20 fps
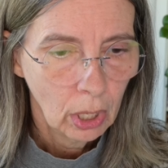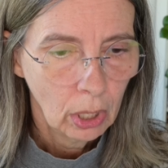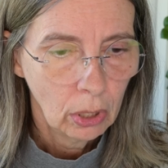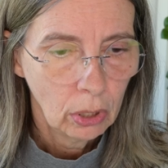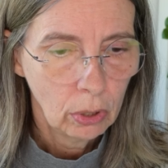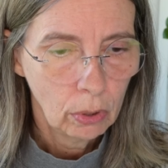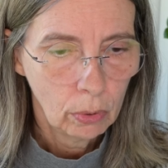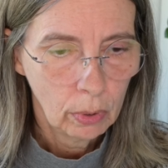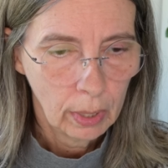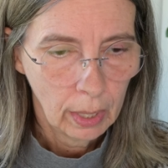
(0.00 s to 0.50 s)

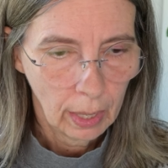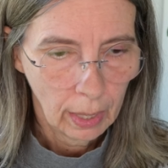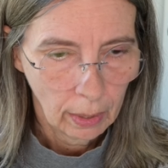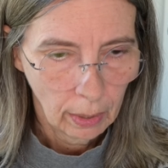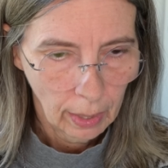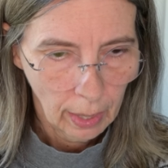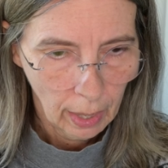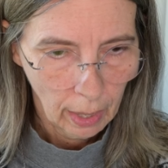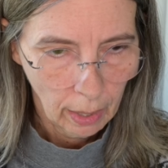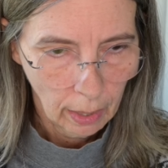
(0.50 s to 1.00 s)
You
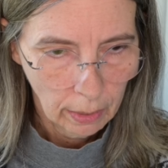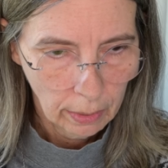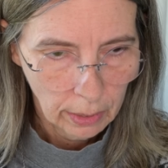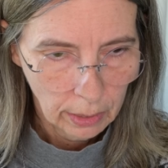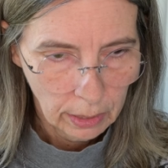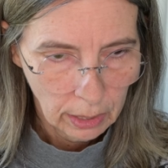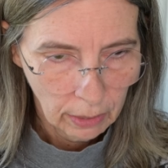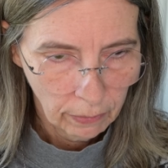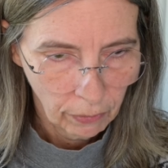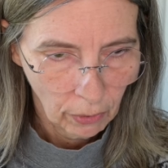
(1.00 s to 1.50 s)
get the
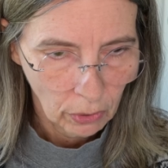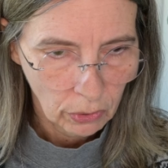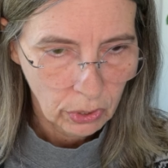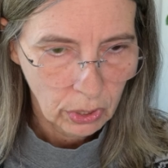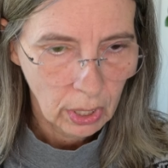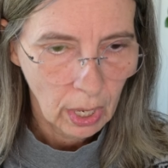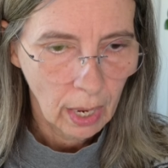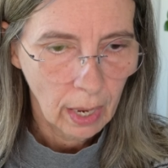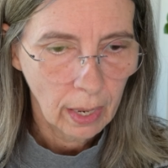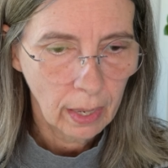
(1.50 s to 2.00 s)
default
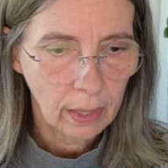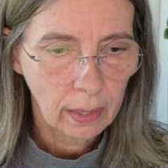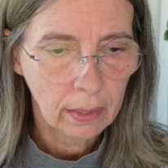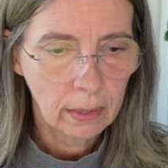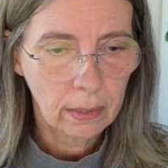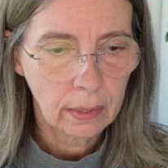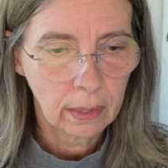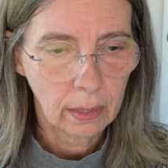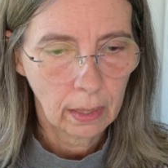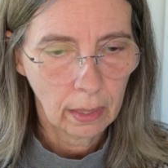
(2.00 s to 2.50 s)

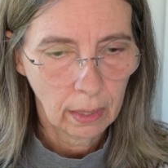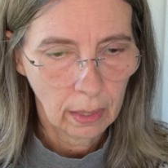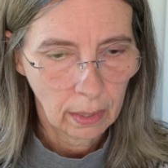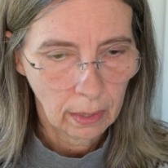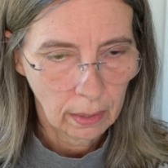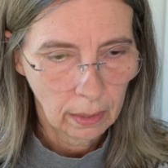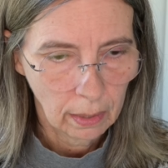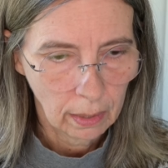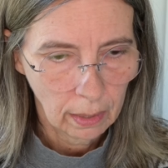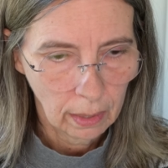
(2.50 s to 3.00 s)
size
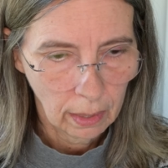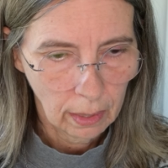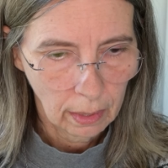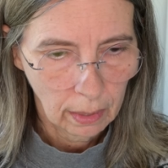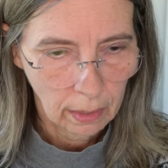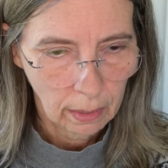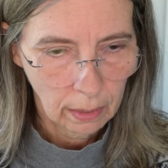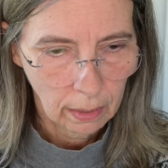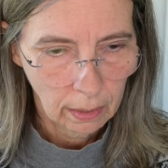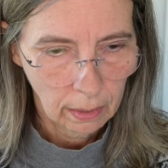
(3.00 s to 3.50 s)
and
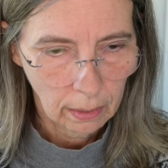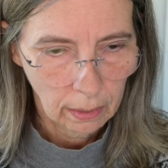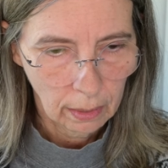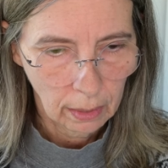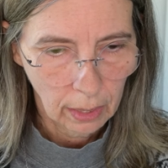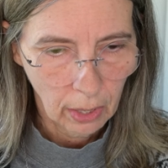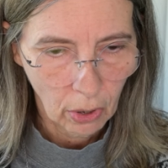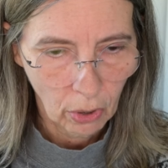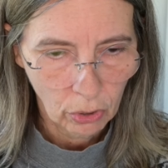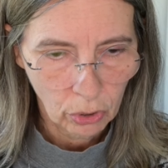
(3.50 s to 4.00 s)
the
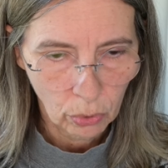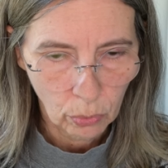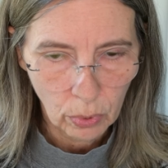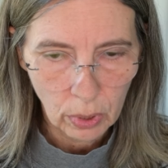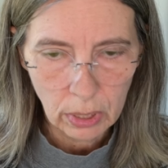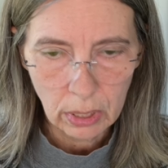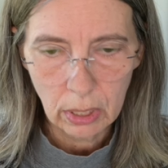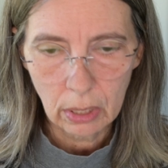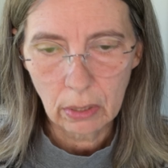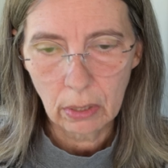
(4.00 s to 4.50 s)

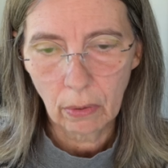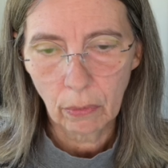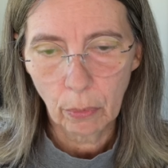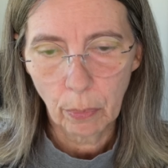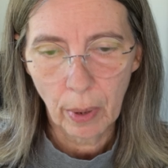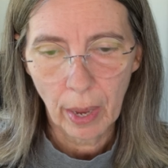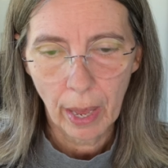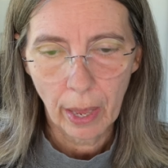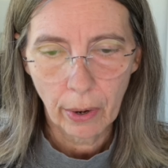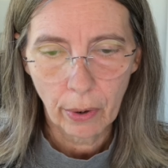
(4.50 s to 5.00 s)
characteristics of the
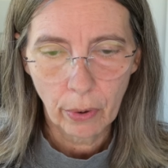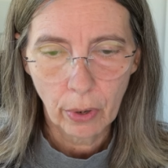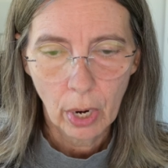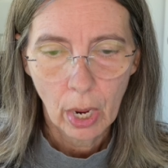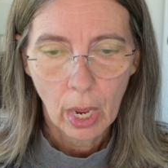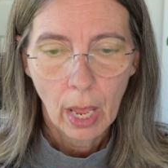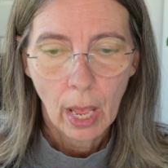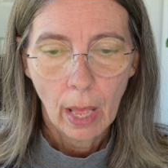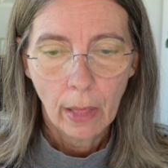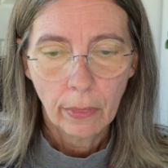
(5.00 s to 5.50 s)
pattern,
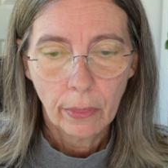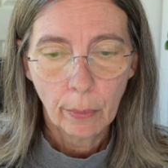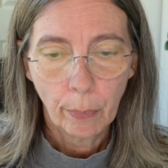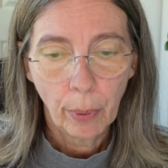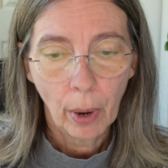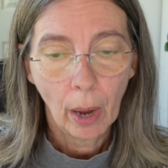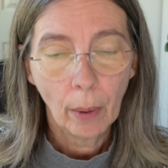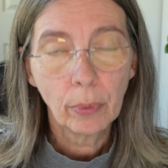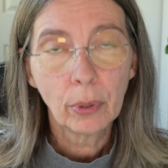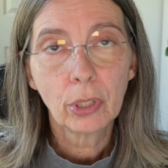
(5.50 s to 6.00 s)
the
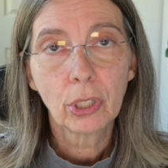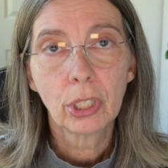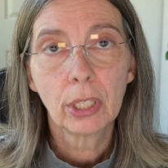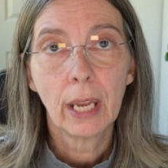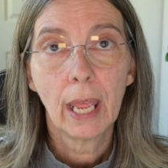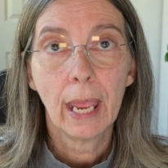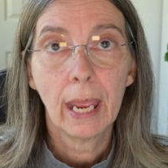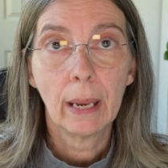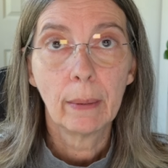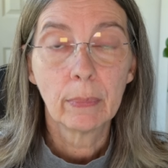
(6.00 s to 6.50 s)
published
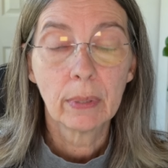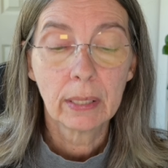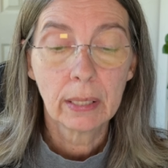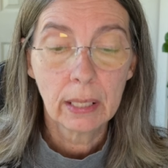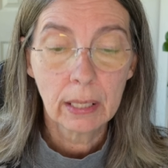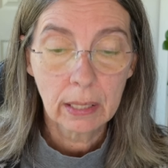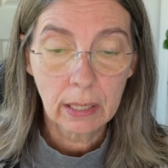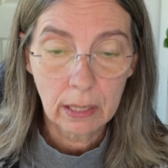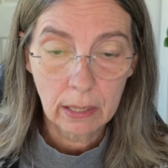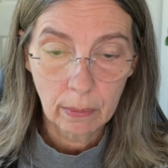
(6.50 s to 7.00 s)
names.
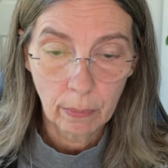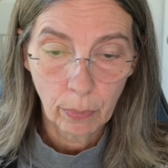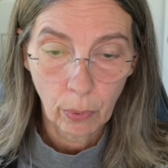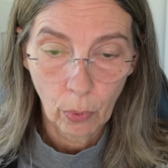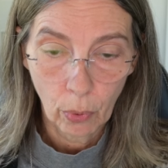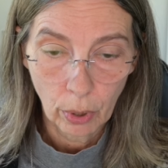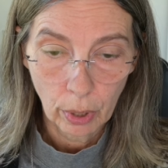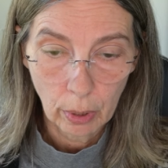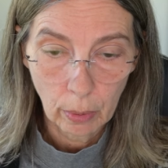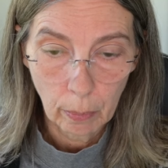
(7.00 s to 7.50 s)
This is
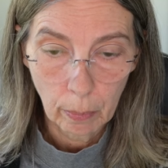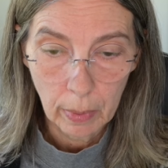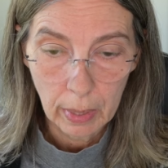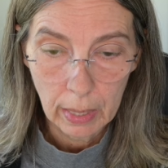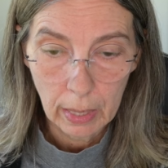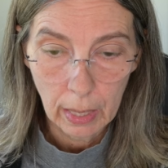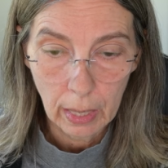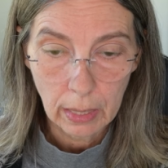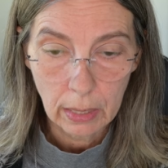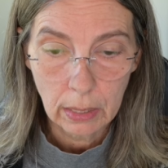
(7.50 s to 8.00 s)
important
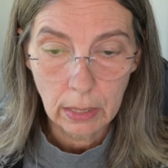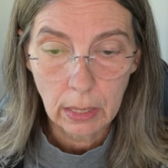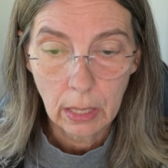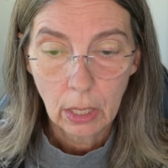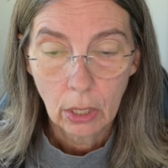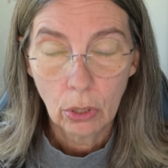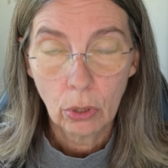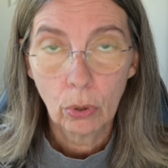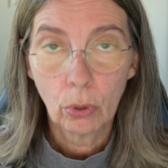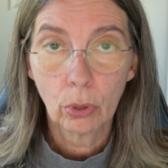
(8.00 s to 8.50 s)
because
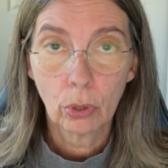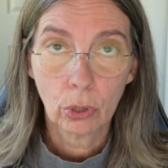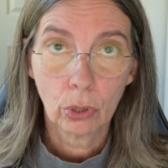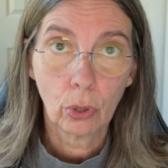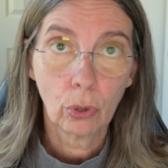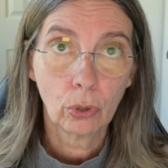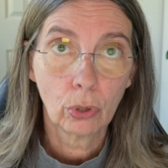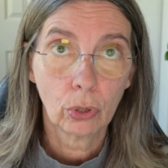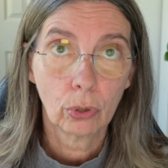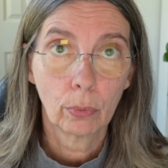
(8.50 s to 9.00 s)
you can
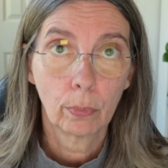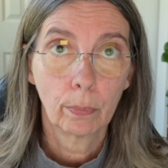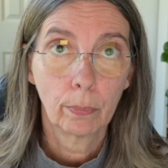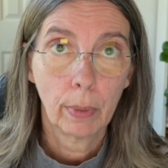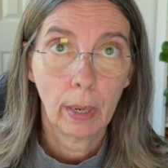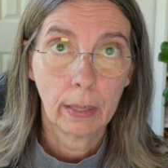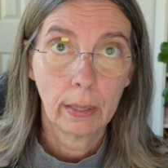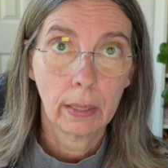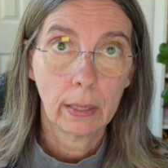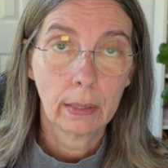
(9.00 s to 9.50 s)
search
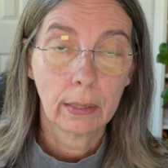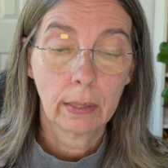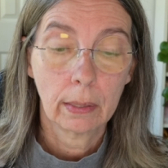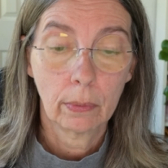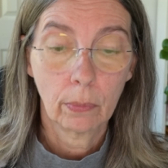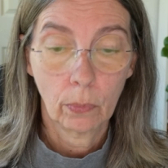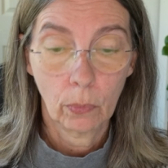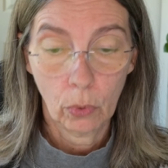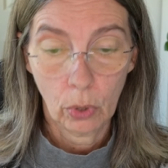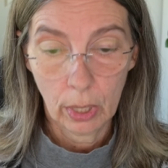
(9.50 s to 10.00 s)
by this,
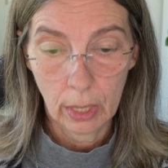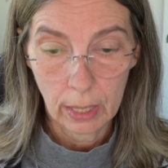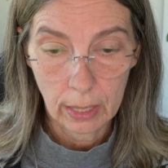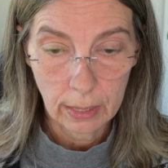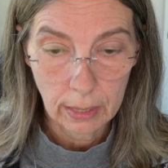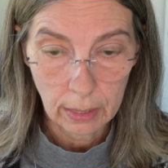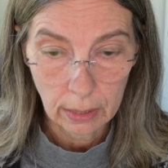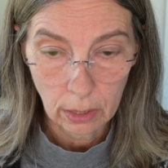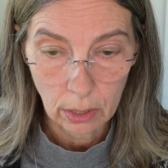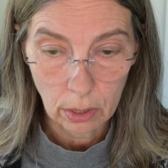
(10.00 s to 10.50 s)
and we'll get
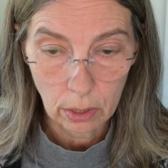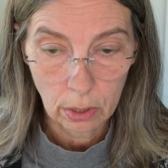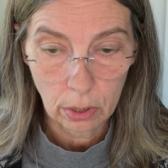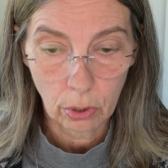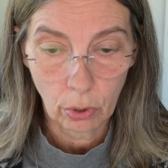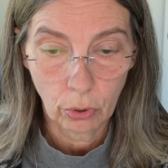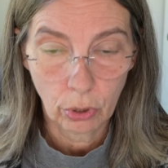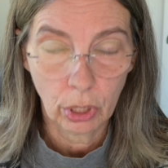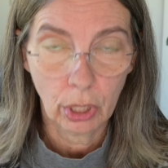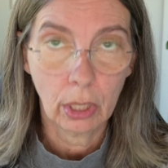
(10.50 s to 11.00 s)
into
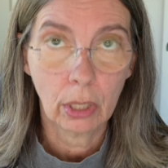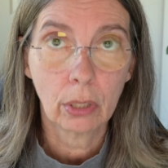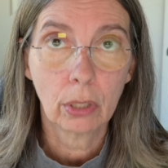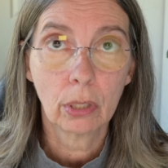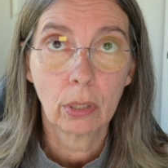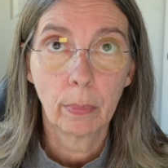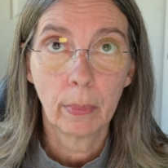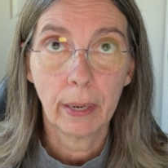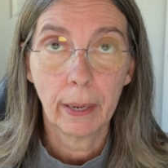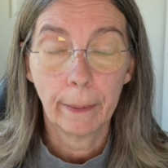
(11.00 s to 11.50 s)
searching in
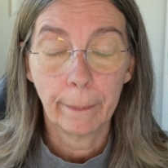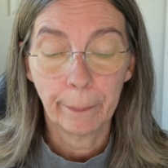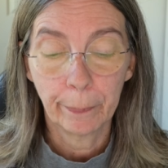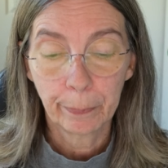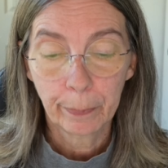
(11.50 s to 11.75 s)
just a minute.